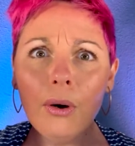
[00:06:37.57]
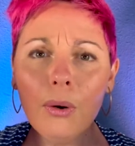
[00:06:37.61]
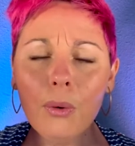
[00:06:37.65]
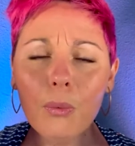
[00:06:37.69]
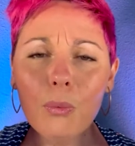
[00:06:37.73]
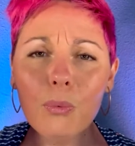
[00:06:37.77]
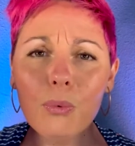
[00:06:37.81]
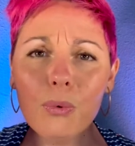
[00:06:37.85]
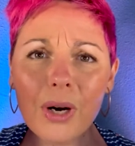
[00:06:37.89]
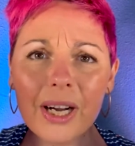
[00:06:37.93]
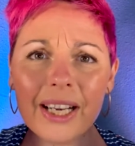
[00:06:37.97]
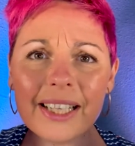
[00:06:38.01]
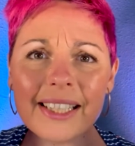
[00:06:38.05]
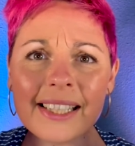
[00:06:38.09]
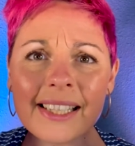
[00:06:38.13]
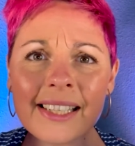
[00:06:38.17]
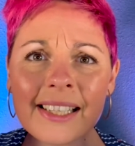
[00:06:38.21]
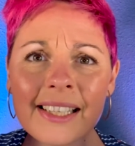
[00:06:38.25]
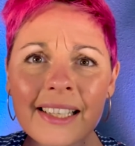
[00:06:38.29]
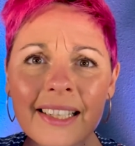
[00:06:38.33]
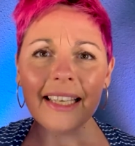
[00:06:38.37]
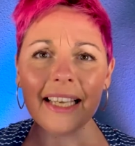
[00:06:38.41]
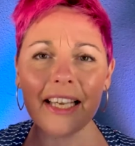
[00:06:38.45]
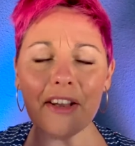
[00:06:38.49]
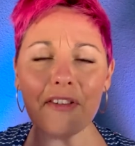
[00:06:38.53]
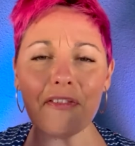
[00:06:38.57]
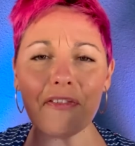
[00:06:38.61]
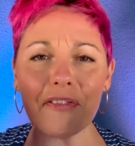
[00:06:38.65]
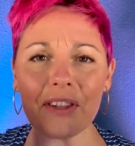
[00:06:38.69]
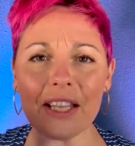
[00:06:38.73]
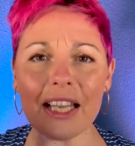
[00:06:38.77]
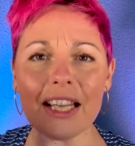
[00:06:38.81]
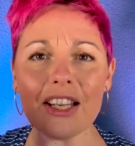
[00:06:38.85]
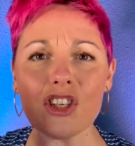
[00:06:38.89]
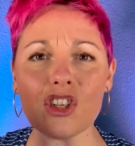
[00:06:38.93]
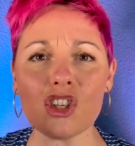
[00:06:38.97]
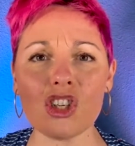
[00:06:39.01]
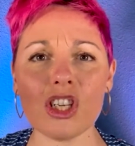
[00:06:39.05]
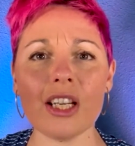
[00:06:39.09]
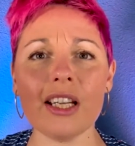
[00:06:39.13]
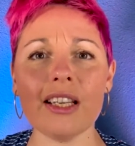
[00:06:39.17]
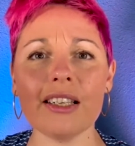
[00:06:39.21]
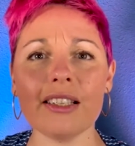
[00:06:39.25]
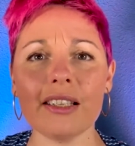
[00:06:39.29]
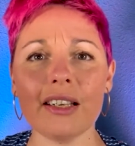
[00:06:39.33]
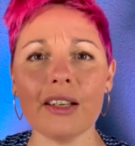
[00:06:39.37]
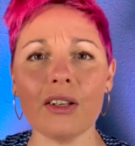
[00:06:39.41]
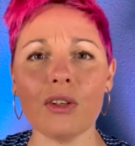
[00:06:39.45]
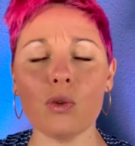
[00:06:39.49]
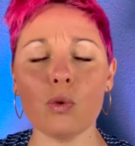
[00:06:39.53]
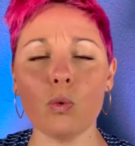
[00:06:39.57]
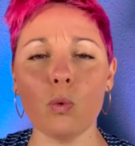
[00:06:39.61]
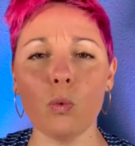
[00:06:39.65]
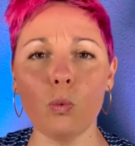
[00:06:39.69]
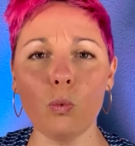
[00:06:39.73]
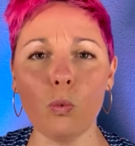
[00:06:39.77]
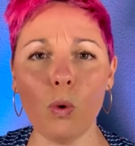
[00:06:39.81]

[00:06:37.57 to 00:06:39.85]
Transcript: What? If they cheated,